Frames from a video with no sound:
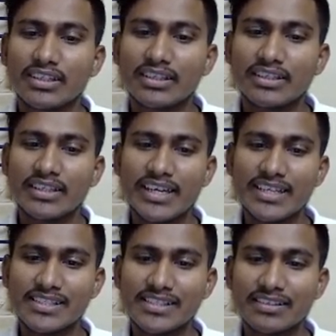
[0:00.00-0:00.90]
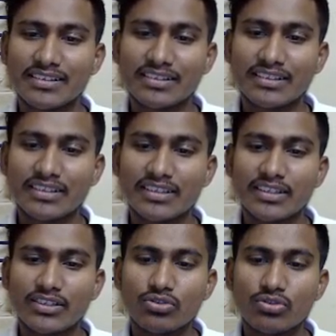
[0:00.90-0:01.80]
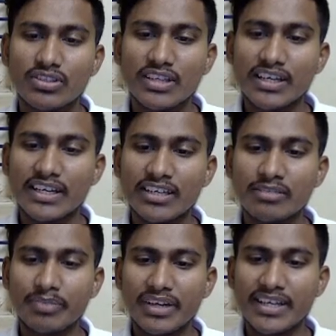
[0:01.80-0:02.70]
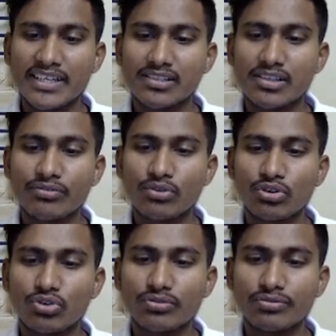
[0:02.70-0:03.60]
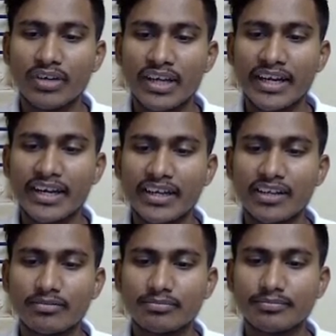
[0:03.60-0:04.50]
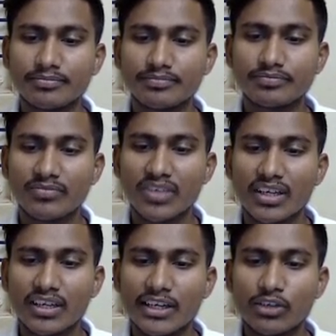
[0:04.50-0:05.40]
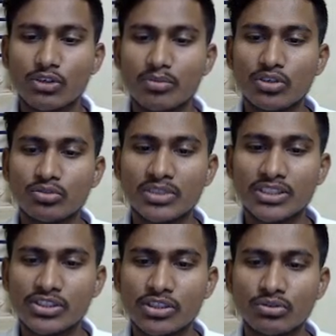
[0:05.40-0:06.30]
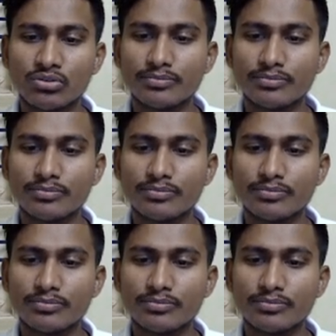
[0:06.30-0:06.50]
Yes. So selling price, if you want to find, it will be how much now?